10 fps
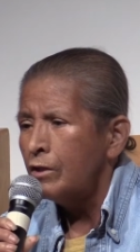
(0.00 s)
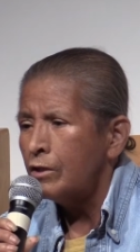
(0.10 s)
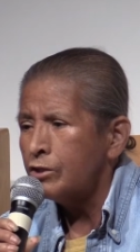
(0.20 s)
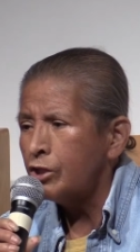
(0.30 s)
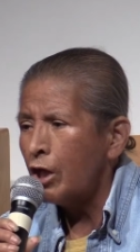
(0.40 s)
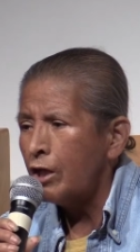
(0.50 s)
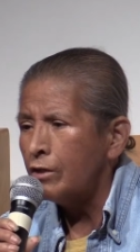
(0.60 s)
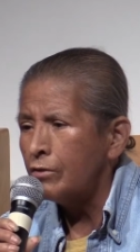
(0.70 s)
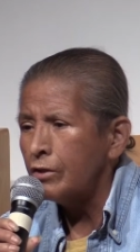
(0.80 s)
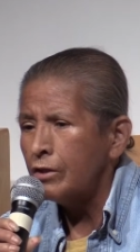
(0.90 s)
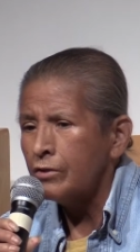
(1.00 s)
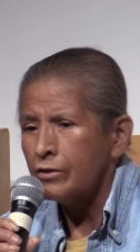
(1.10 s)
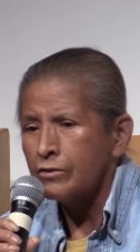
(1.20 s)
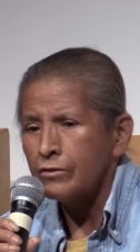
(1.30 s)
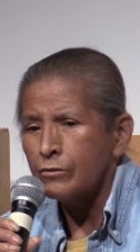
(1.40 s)
a child,
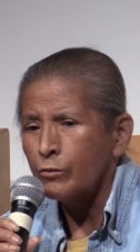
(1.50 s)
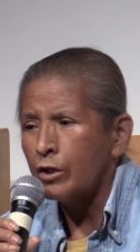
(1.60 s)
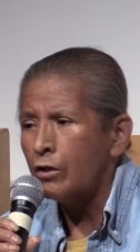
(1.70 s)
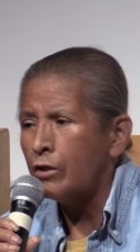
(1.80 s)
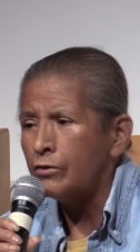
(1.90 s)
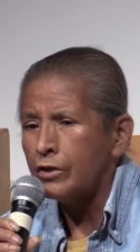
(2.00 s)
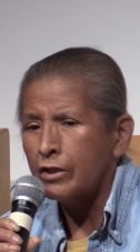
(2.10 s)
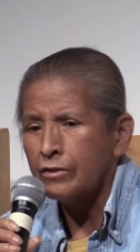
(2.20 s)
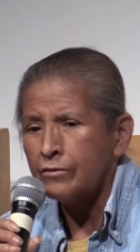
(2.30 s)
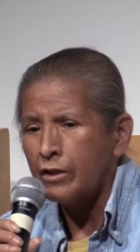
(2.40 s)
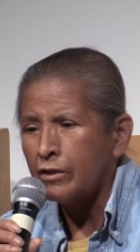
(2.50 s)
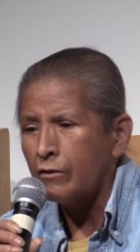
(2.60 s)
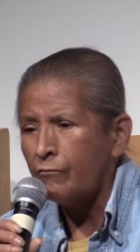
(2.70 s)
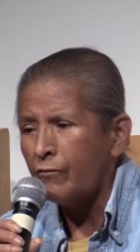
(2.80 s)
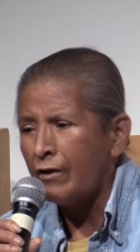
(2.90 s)
and this is where all the
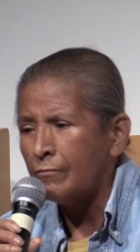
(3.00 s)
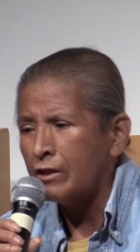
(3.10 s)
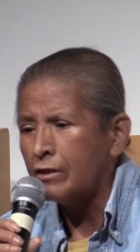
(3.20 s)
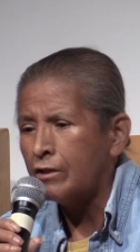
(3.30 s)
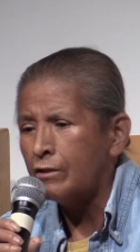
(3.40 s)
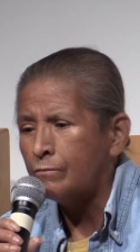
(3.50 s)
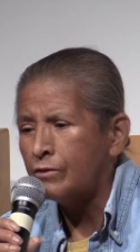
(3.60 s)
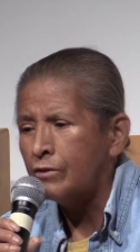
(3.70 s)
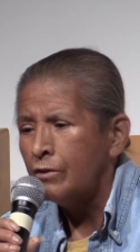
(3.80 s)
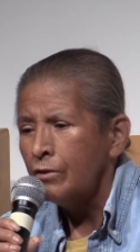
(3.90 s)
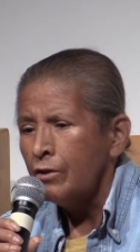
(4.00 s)
extended family comes.